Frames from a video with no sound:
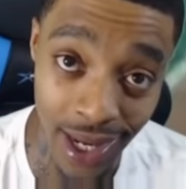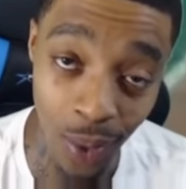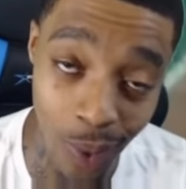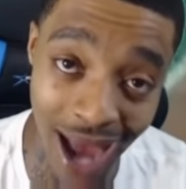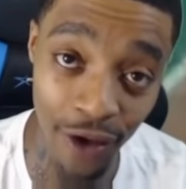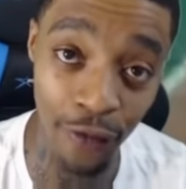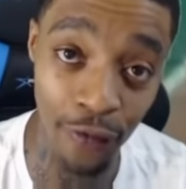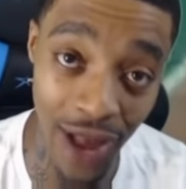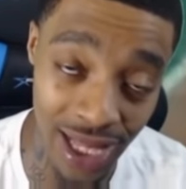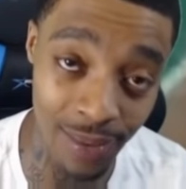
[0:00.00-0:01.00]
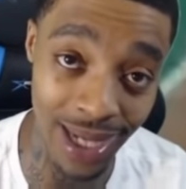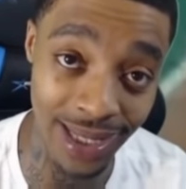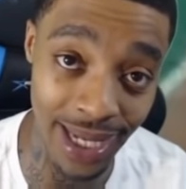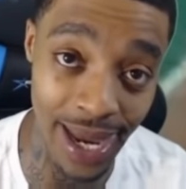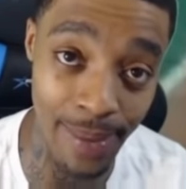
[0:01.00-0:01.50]
Why the fuck am I
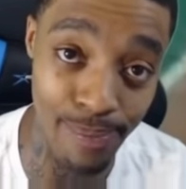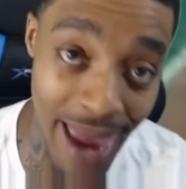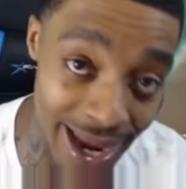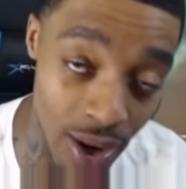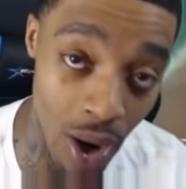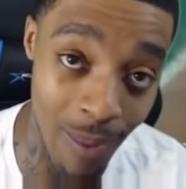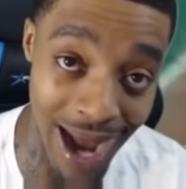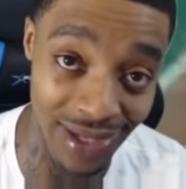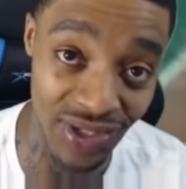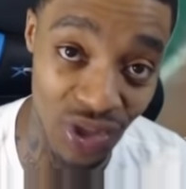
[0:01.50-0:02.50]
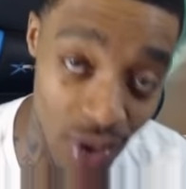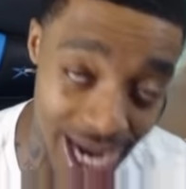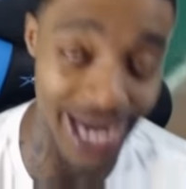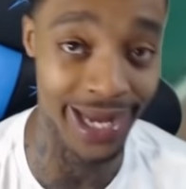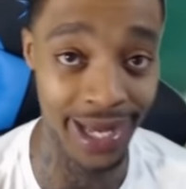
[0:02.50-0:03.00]
seeing men on my
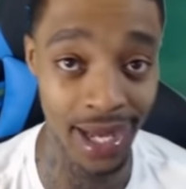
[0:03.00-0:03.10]
screen?